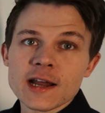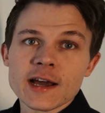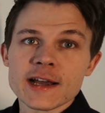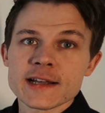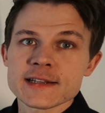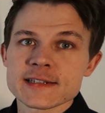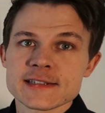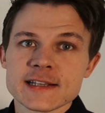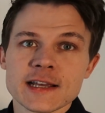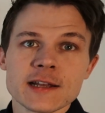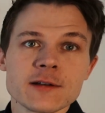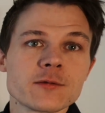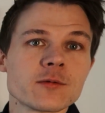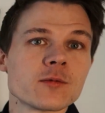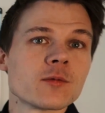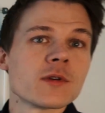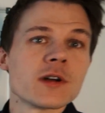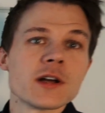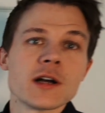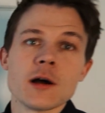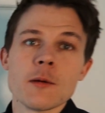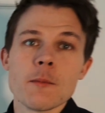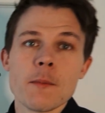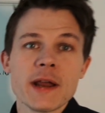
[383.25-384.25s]
lines and
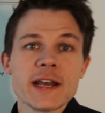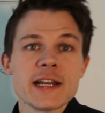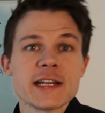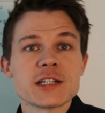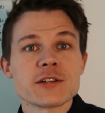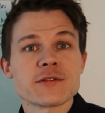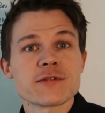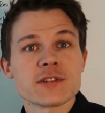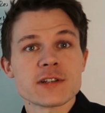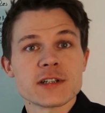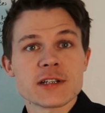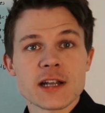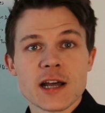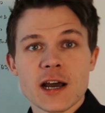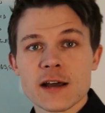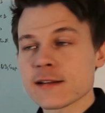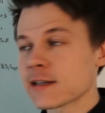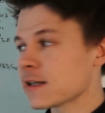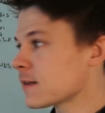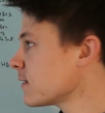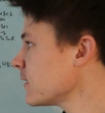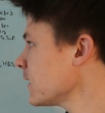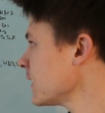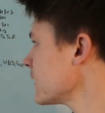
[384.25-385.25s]
many different
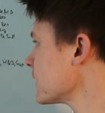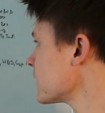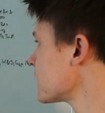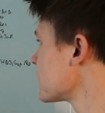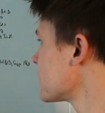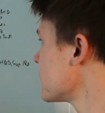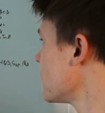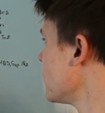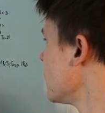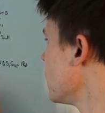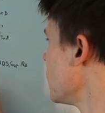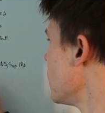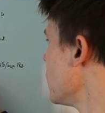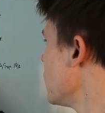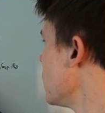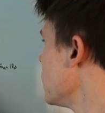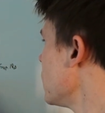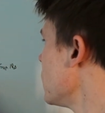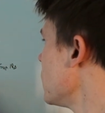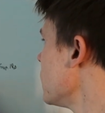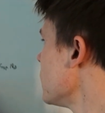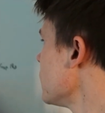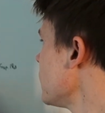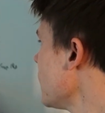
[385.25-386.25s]
other things.
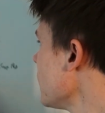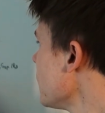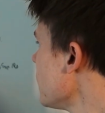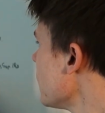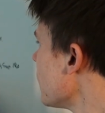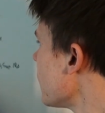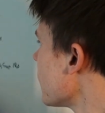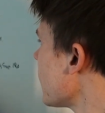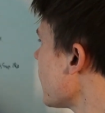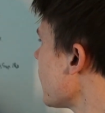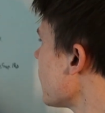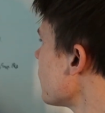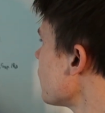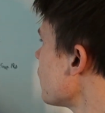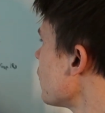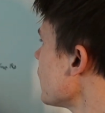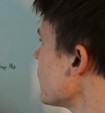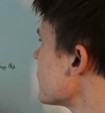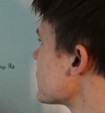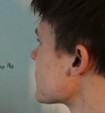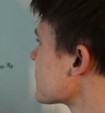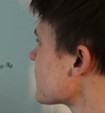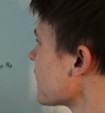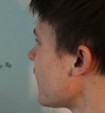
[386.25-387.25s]
Then here again,
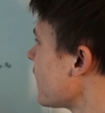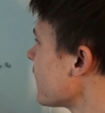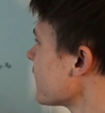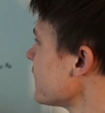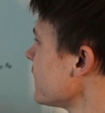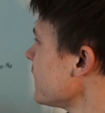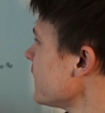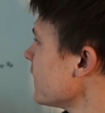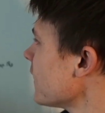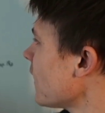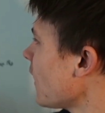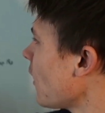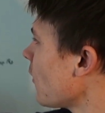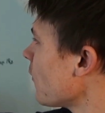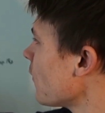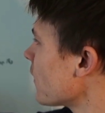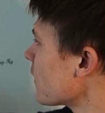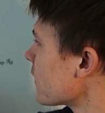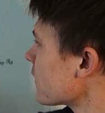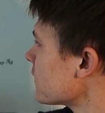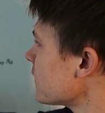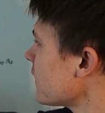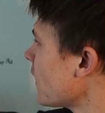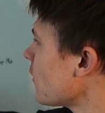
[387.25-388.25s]
we start here
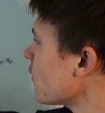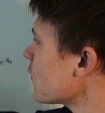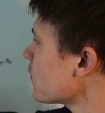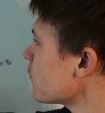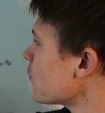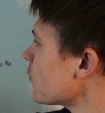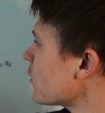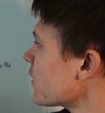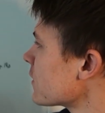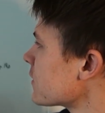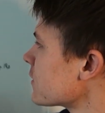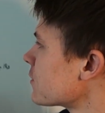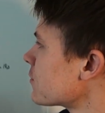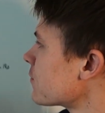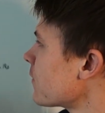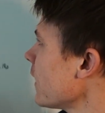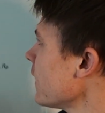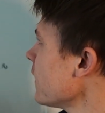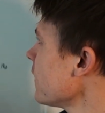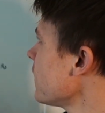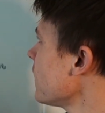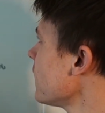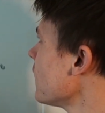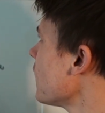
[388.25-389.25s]
our downward
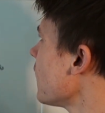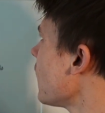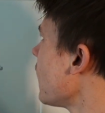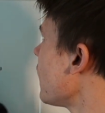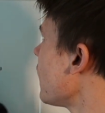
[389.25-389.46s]
trend here